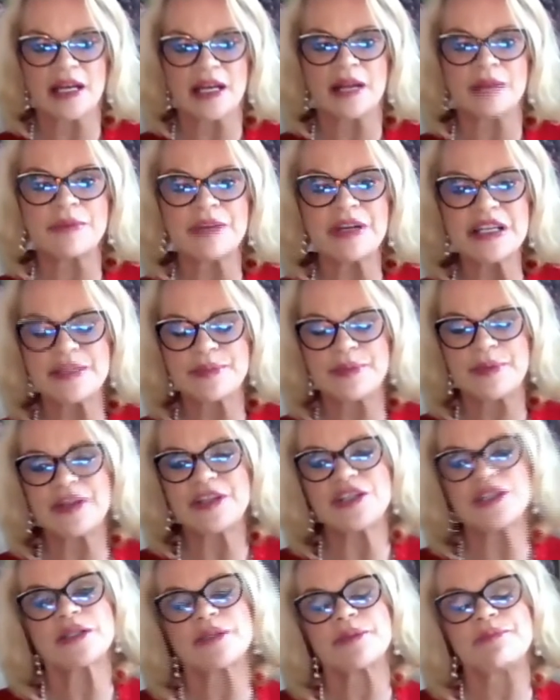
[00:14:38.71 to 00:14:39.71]
And I'm going to
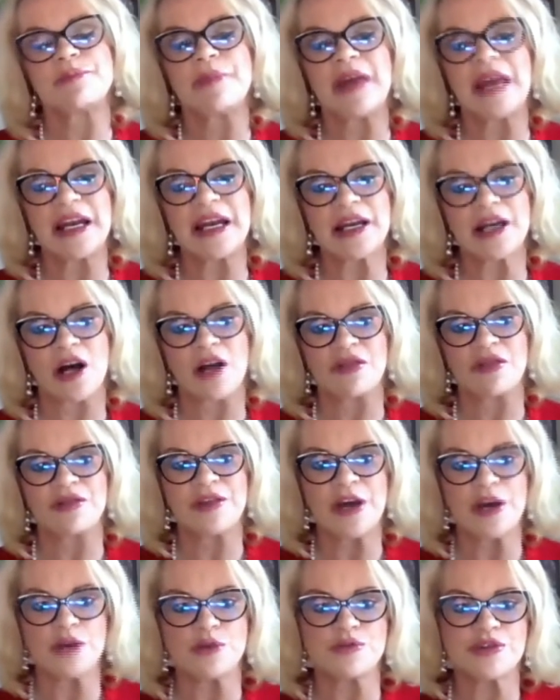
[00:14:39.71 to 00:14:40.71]
spend just a minute on
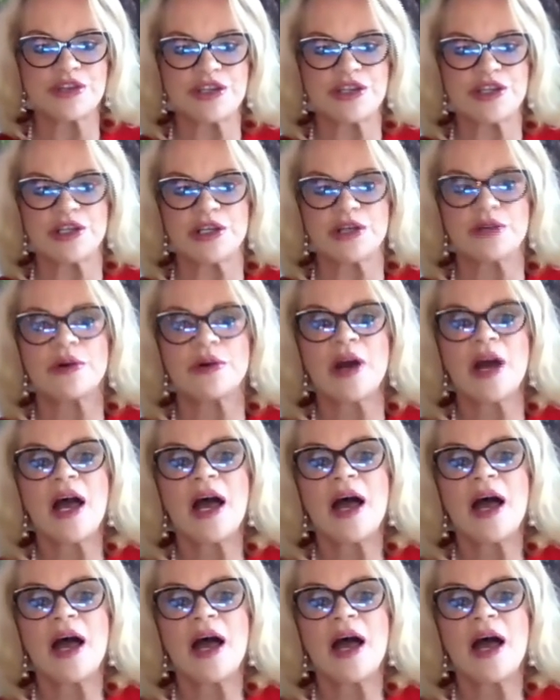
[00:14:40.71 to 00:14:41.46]
those two.